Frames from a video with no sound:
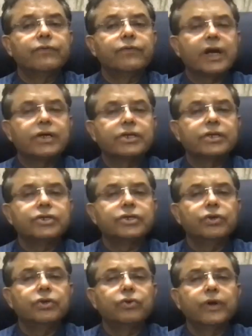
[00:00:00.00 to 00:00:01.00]
fractional
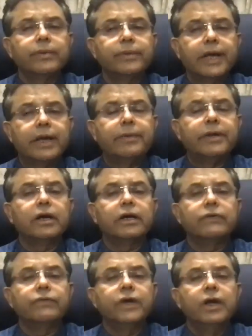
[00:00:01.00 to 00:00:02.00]
CO2 and
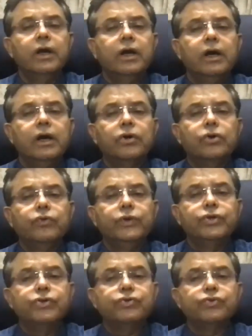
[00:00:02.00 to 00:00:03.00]
MNRF. Do we
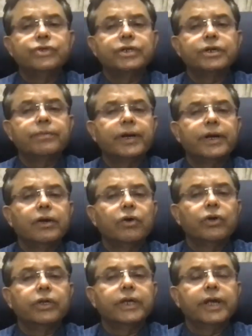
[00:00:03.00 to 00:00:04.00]
choose it depending
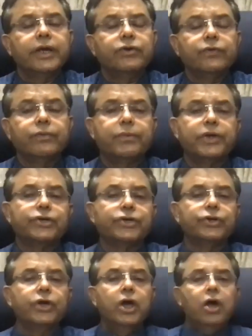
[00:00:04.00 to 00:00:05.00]
on the age of the
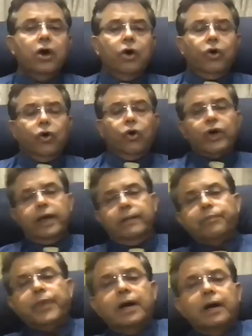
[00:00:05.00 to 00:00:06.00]
patient? Okay,
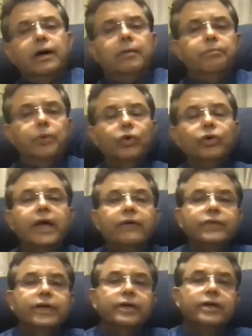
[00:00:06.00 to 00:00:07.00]
both
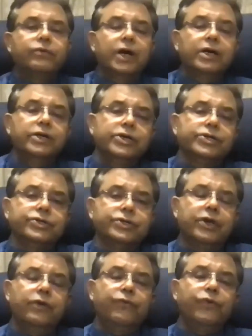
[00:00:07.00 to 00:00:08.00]
have their advantages.
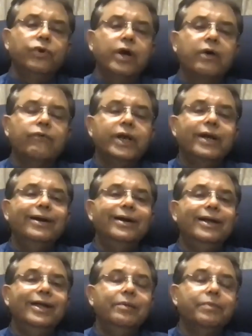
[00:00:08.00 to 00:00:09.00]
If you have very
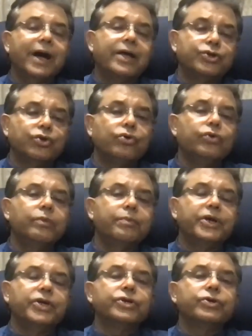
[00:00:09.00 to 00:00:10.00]
deep, I showed you a
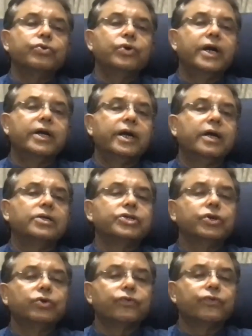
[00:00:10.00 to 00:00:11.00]
patient who had done
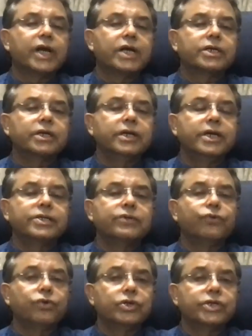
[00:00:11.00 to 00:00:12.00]
CO2 fractional laser
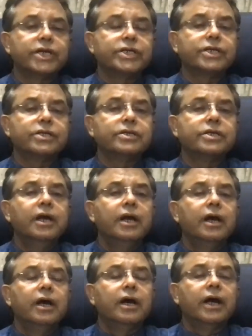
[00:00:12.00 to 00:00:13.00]
4 sessions,
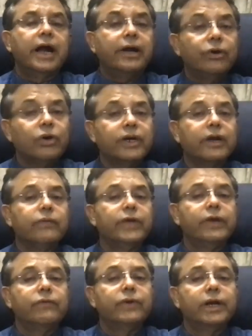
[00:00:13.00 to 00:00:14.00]
had not done
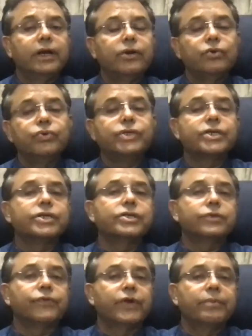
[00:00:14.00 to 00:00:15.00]
very well, and 2
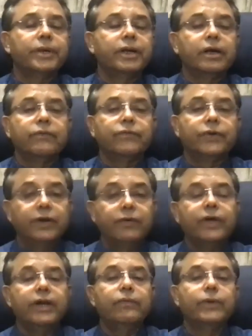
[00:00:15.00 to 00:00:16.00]
sessions of MNRF did
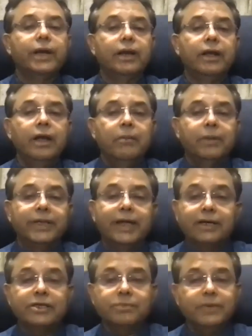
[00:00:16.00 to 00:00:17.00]
very well. But
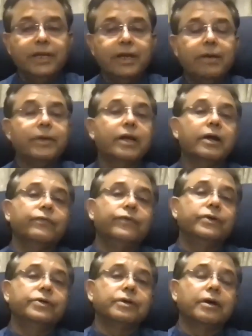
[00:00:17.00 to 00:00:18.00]
that doesn't mean
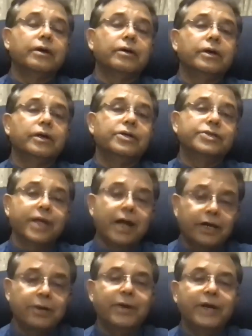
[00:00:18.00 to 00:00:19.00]
MNRF is the
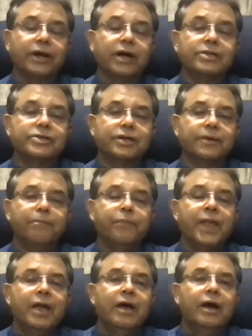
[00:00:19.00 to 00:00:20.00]
ultimate answer.
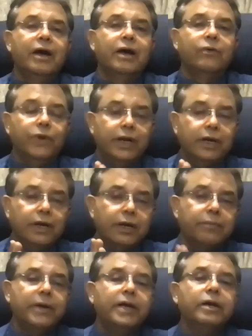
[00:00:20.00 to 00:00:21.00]
It will
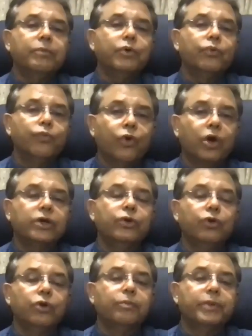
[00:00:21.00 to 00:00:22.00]
depend upon what
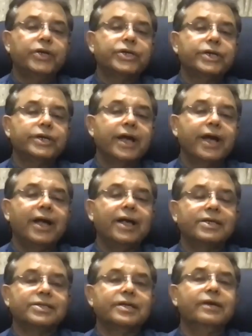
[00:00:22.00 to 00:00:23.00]
your patient
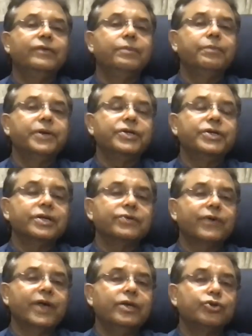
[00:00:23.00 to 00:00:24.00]
has. If the patient has
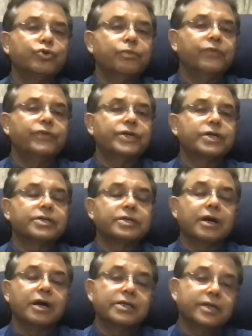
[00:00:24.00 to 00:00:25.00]
very superficial
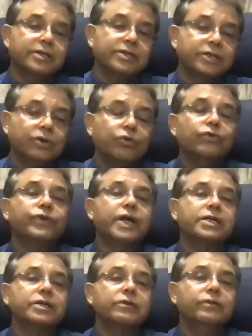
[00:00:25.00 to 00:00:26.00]
scars, then CO2
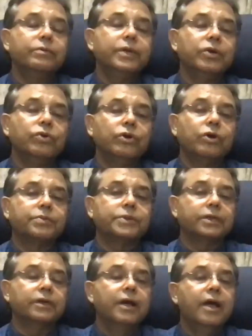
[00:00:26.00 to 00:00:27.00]
fractional will be a good option.